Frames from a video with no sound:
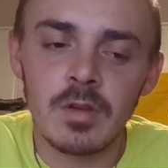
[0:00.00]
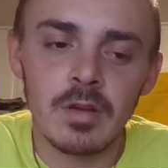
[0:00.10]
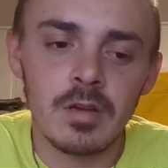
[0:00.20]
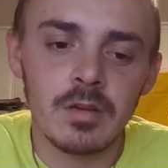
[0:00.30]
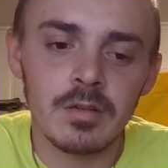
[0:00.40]

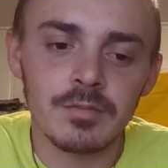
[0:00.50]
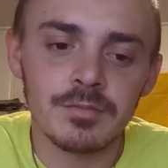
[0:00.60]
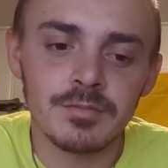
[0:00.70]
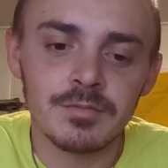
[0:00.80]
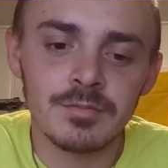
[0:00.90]
You
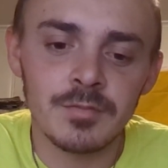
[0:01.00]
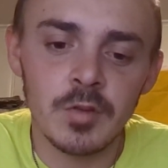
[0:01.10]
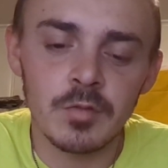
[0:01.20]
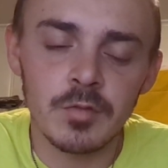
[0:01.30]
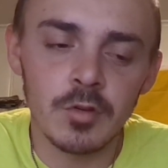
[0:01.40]

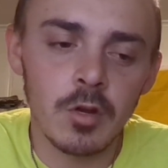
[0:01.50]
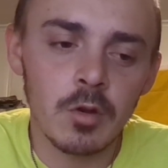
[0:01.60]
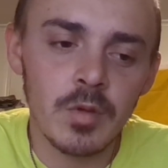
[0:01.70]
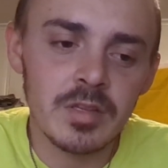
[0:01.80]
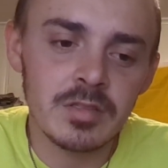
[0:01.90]
know, you're
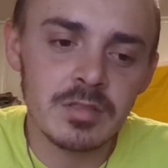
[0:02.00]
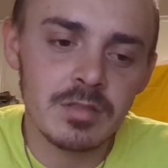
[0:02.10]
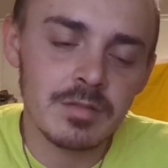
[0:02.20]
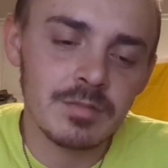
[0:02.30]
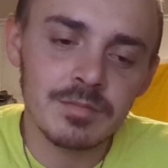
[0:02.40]
always,
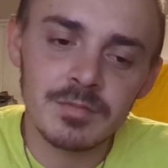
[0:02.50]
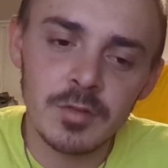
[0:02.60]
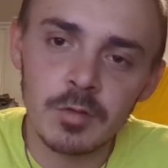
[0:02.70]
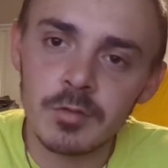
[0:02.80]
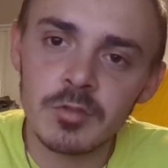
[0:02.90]

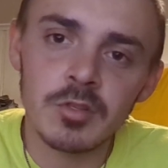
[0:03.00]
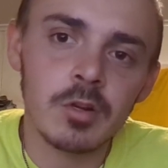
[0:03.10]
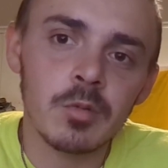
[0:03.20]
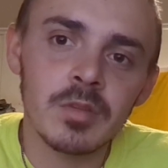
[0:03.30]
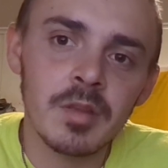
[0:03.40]
you know, you
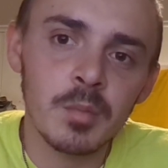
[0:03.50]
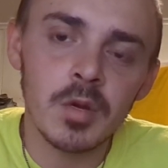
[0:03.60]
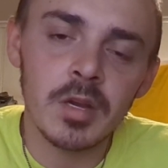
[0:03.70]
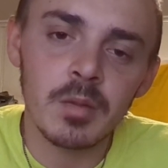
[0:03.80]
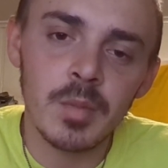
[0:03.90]
start with that
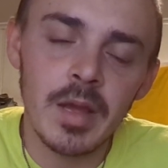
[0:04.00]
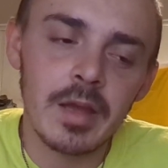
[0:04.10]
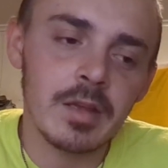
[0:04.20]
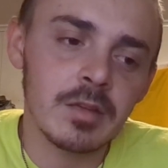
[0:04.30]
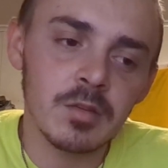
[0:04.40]
bug out
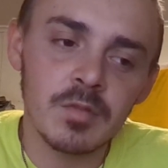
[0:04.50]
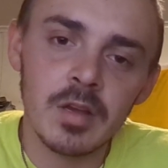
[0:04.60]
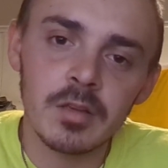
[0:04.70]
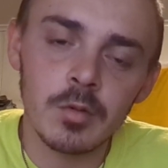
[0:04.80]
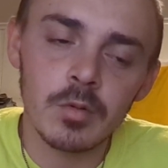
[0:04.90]
bag and you've
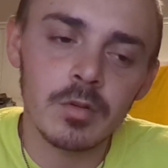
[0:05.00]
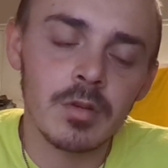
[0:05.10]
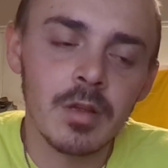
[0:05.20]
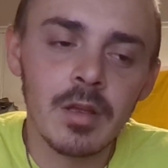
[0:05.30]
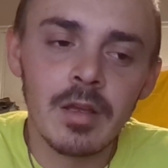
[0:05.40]
got your
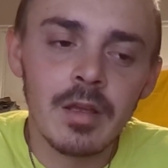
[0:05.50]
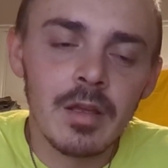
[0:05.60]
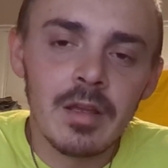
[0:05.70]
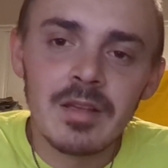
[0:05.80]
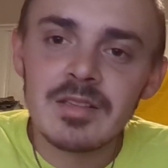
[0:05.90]

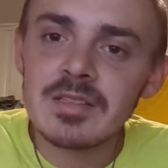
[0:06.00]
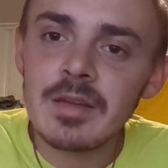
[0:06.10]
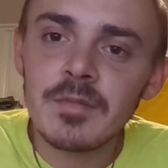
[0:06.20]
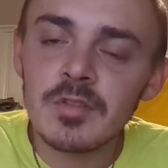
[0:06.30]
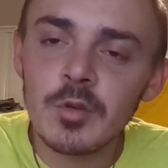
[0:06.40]

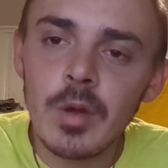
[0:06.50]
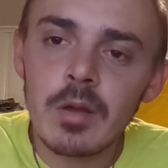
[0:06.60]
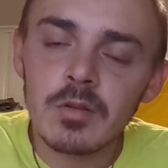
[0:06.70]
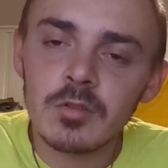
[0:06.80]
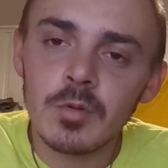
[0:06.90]
72
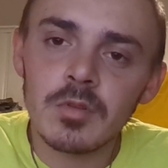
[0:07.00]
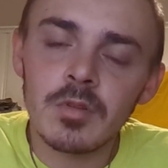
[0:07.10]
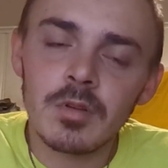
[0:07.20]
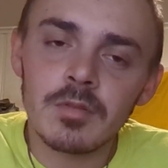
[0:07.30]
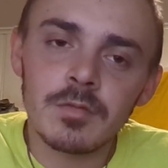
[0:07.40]
hours worth
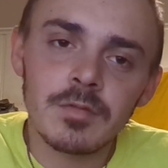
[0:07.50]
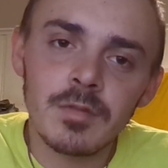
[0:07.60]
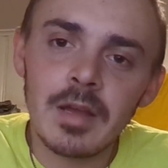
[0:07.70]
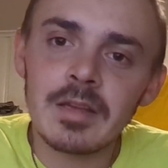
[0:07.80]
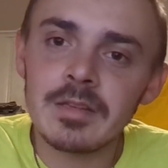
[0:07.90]
of,
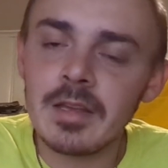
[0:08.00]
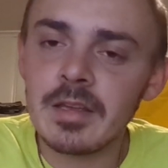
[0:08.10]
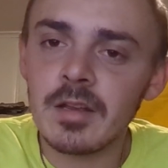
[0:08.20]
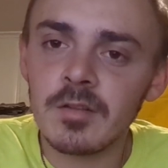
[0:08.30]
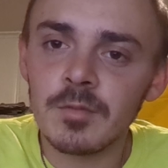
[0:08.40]
I can
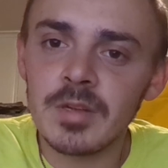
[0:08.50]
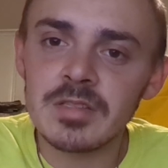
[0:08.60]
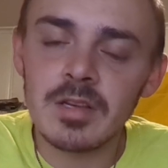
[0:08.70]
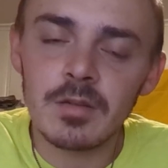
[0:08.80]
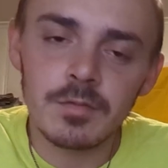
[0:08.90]
take care of
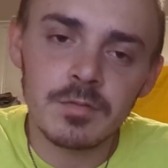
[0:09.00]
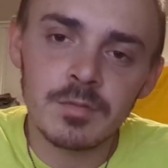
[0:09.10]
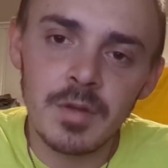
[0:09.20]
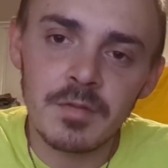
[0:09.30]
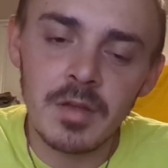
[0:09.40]
myself,
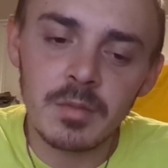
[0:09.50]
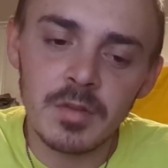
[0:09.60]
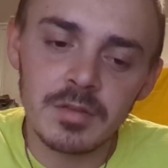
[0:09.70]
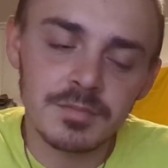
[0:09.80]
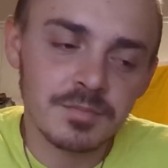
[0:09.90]
my
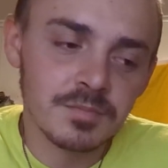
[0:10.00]
family.